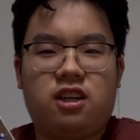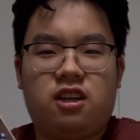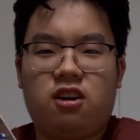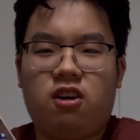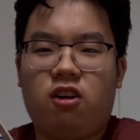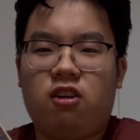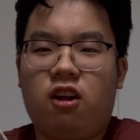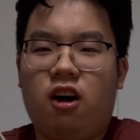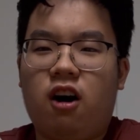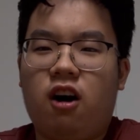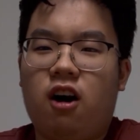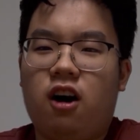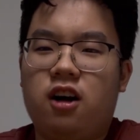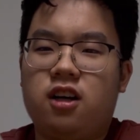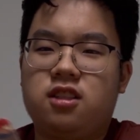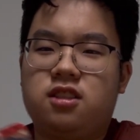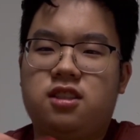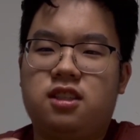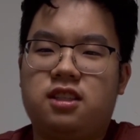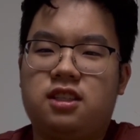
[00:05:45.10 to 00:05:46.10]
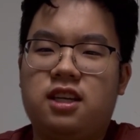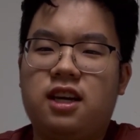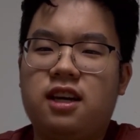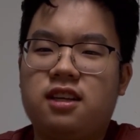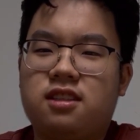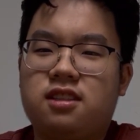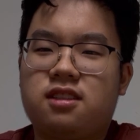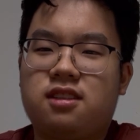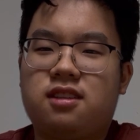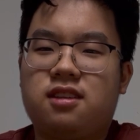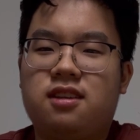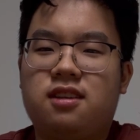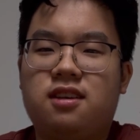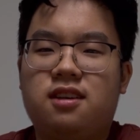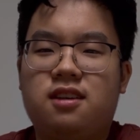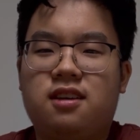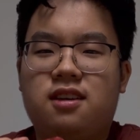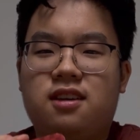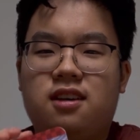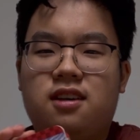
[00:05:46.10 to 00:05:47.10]
at all odds, and yet
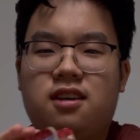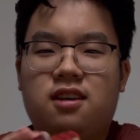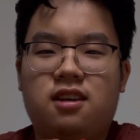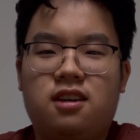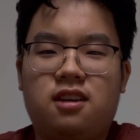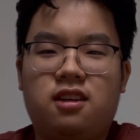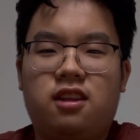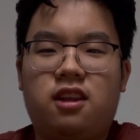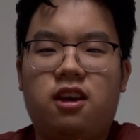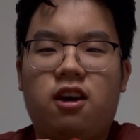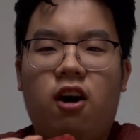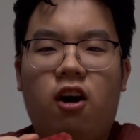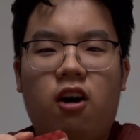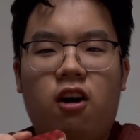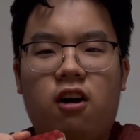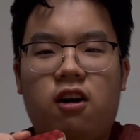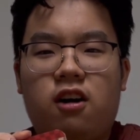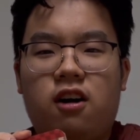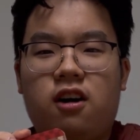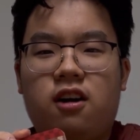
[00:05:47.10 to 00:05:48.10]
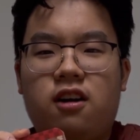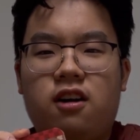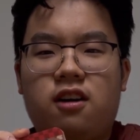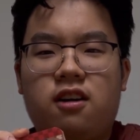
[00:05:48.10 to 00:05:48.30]
they are